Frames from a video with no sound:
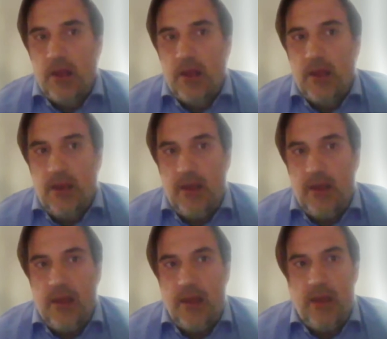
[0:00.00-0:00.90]

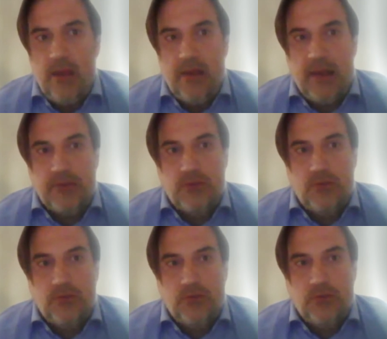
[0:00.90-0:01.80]
he had
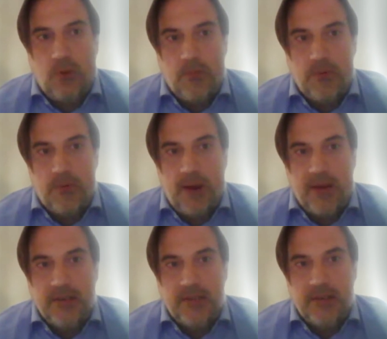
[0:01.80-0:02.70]
to
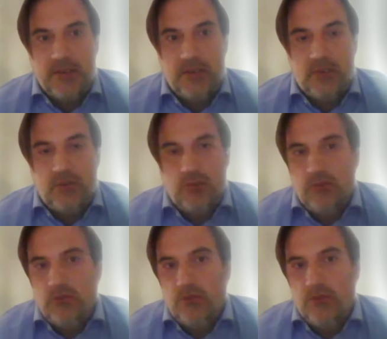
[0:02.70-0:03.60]
compromise and
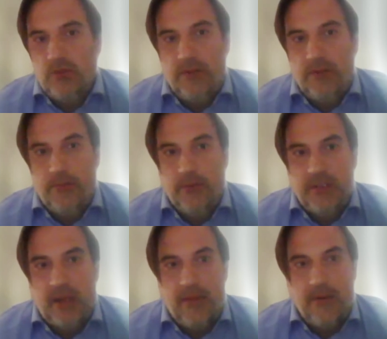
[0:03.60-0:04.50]
to live
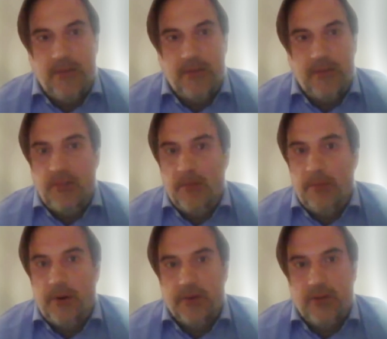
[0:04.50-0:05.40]
with others in the
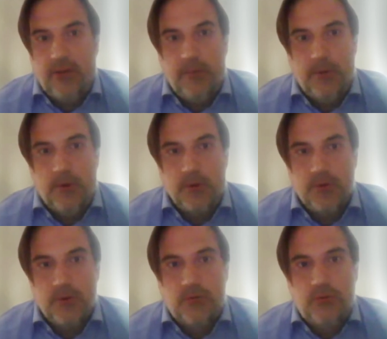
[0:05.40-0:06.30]
party, but
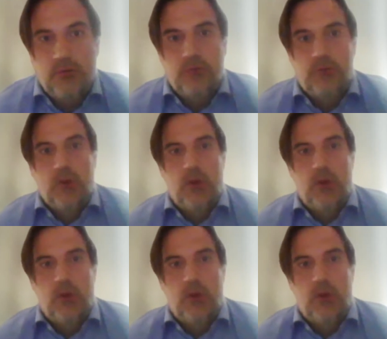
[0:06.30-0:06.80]
also to